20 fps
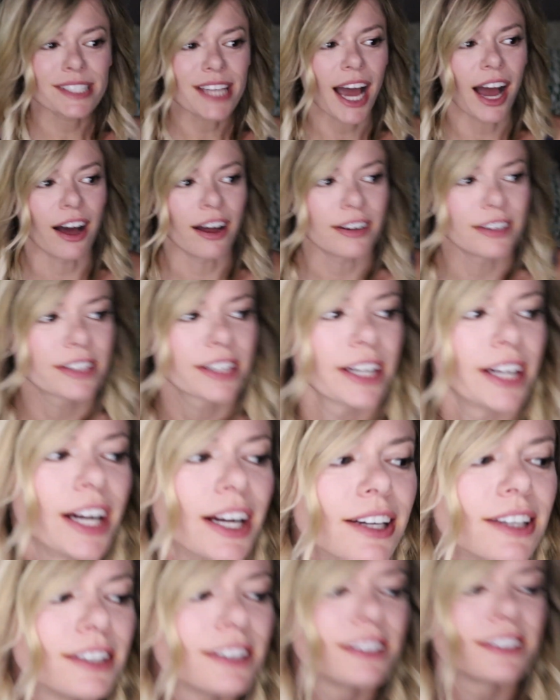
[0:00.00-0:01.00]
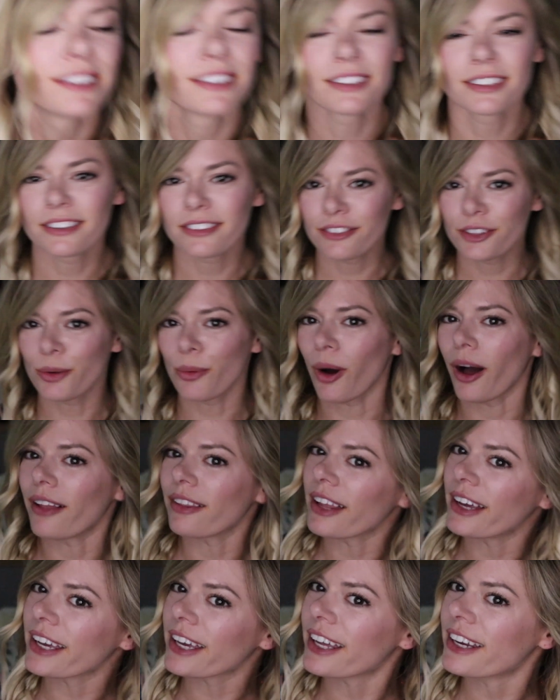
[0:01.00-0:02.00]
down here, if you
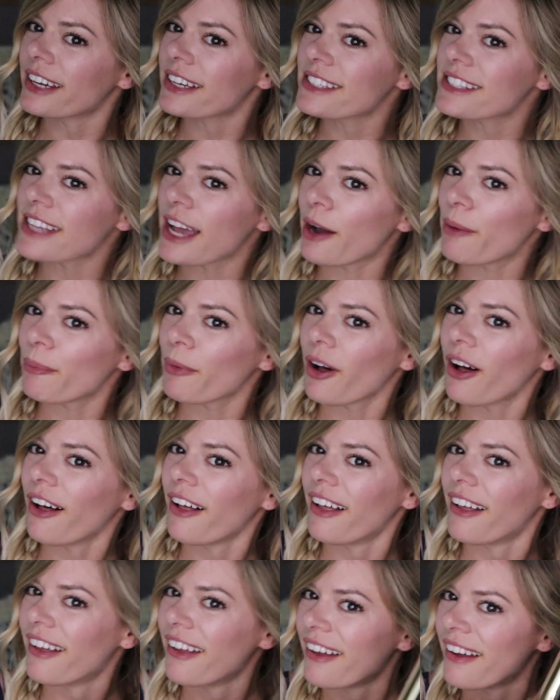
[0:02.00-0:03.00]
want like an example.